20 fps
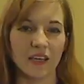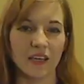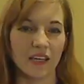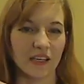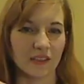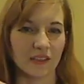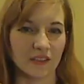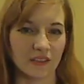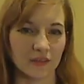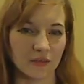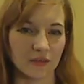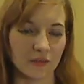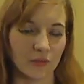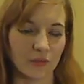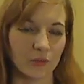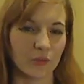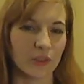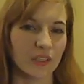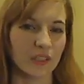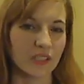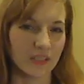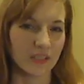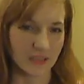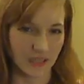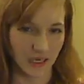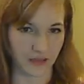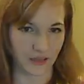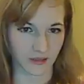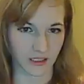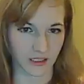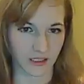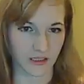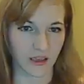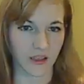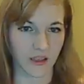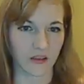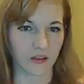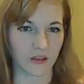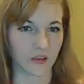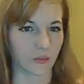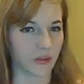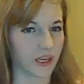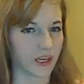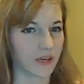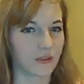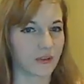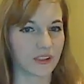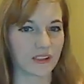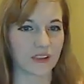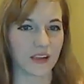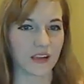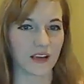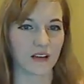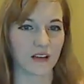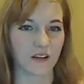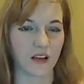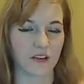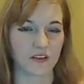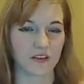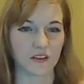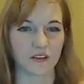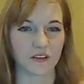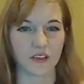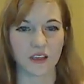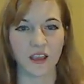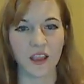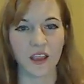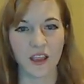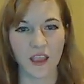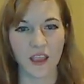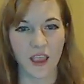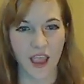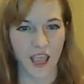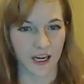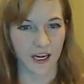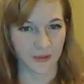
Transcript: It's really scary. They're playing with you psychologically, and